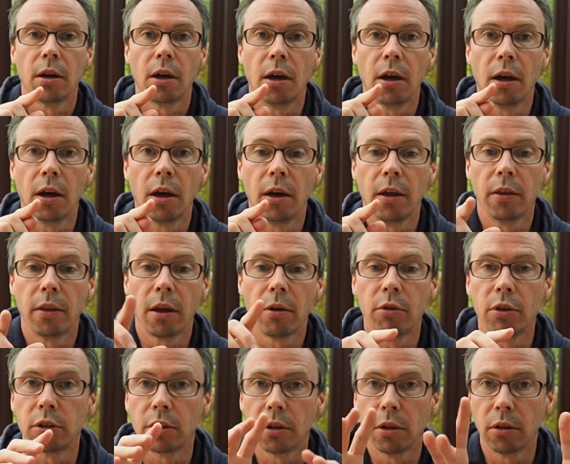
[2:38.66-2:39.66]

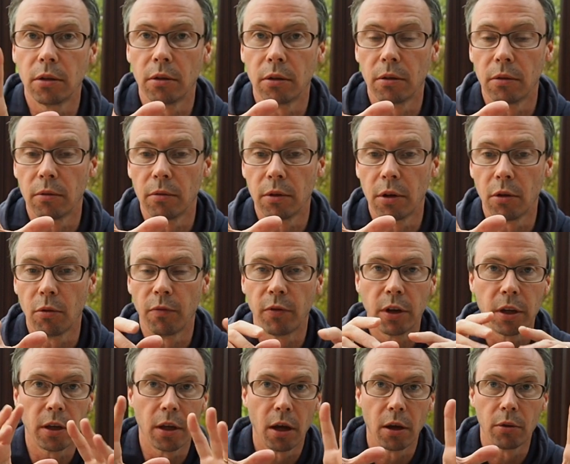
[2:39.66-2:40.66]
there is a little
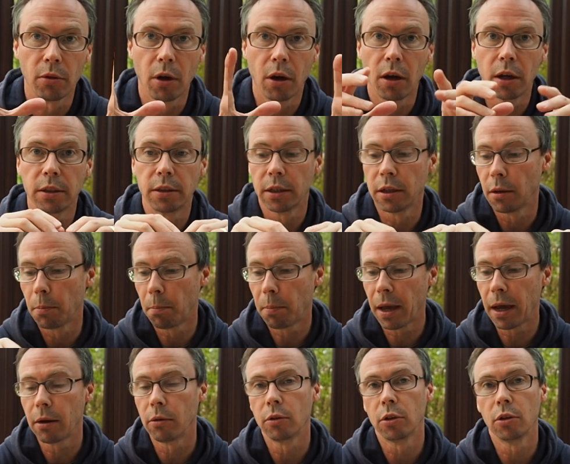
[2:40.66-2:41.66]
video that I did
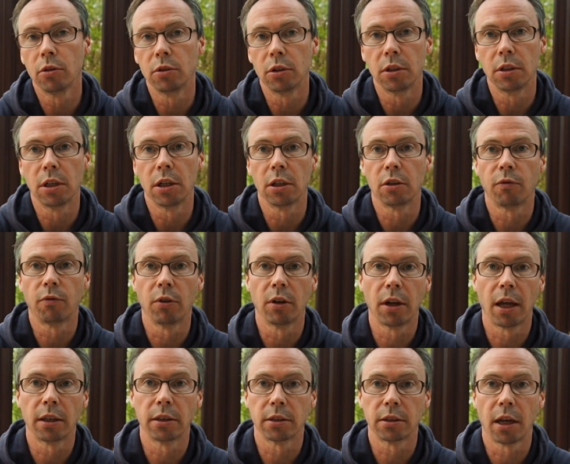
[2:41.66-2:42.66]
about using this for
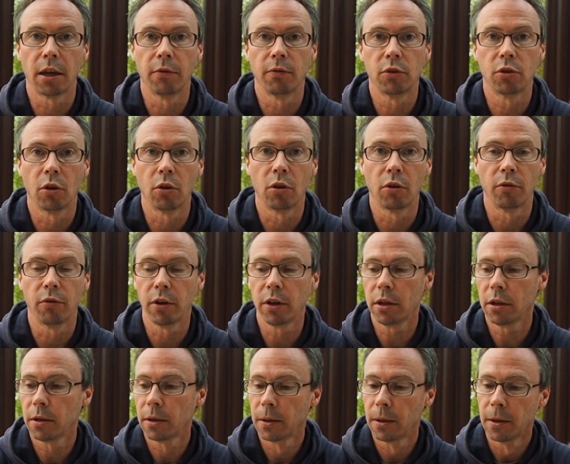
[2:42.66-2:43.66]
landscape
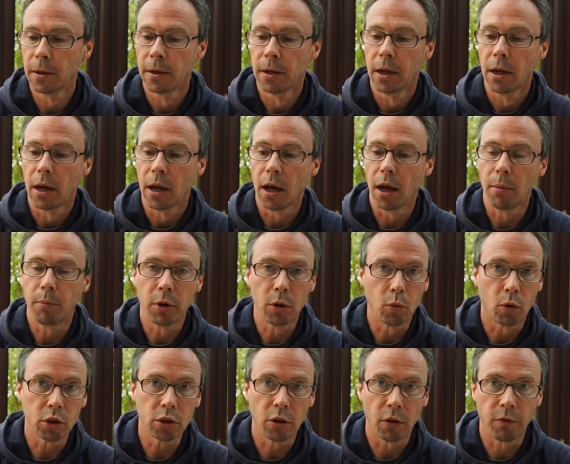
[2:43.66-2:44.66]
photography. But
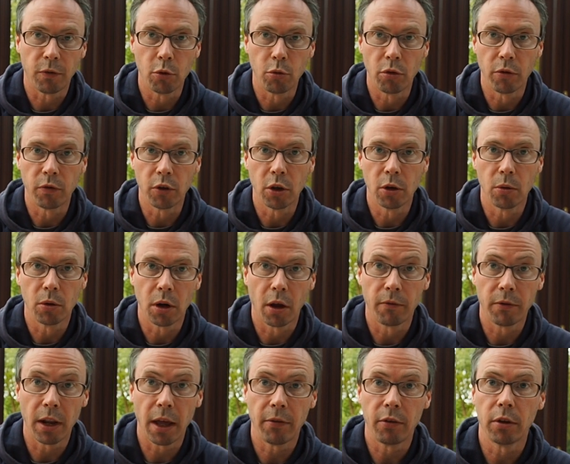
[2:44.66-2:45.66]
it wasn't a full review, and
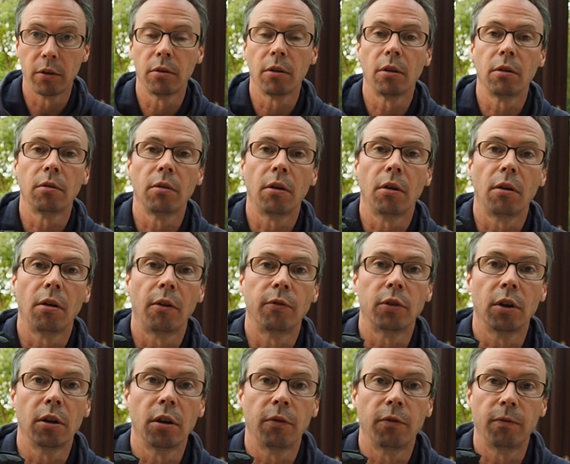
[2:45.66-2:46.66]

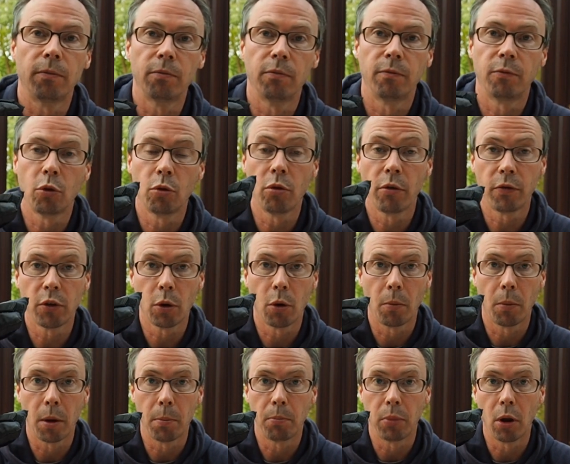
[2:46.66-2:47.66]
I've done a full review
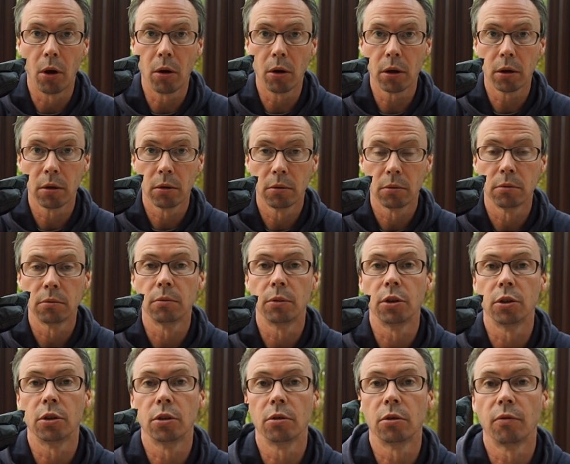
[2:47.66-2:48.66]
on my blog,
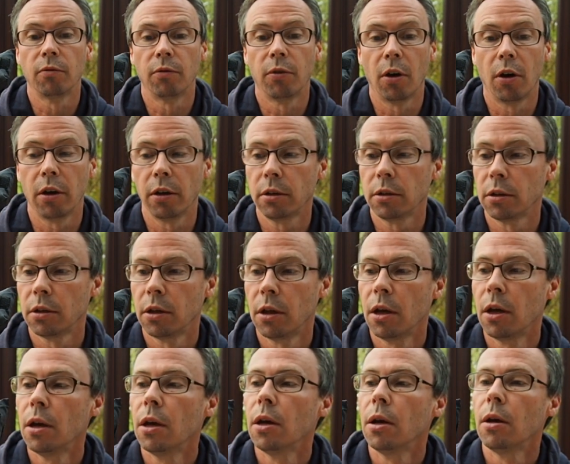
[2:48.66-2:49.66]
which you can find,
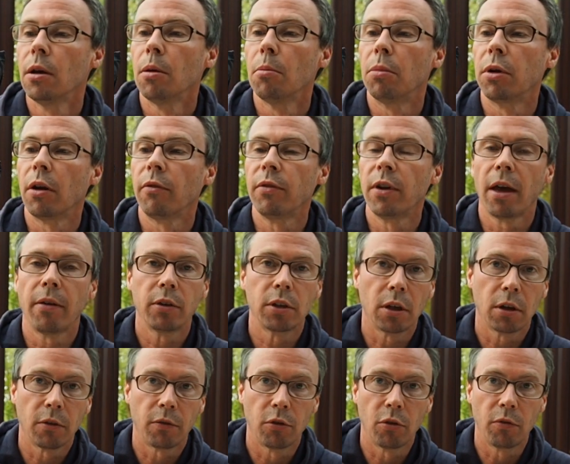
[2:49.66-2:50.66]
but I've never
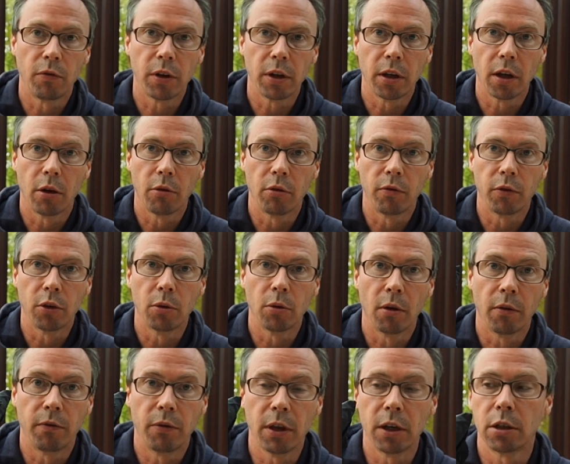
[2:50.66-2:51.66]
done a full video
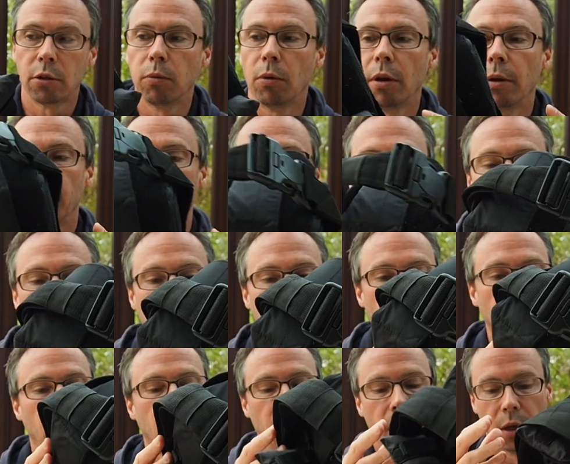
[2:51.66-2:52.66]
review of this one.
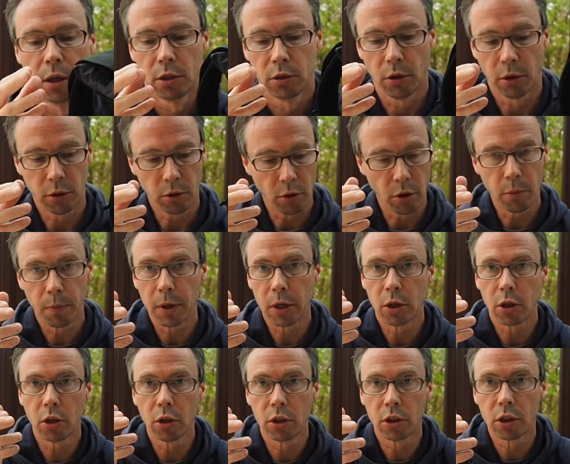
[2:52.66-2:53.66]
So I thought it would
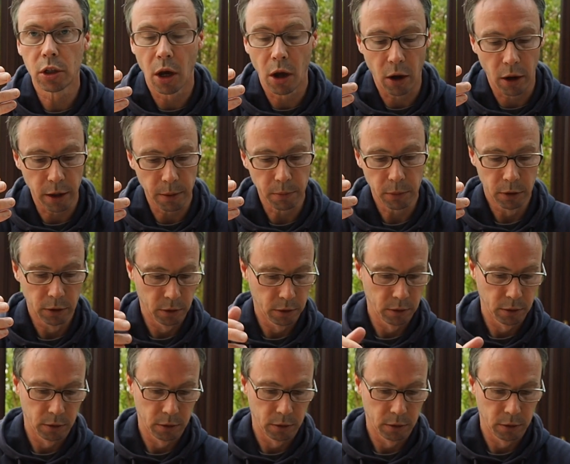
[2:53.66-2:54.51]
be a good time,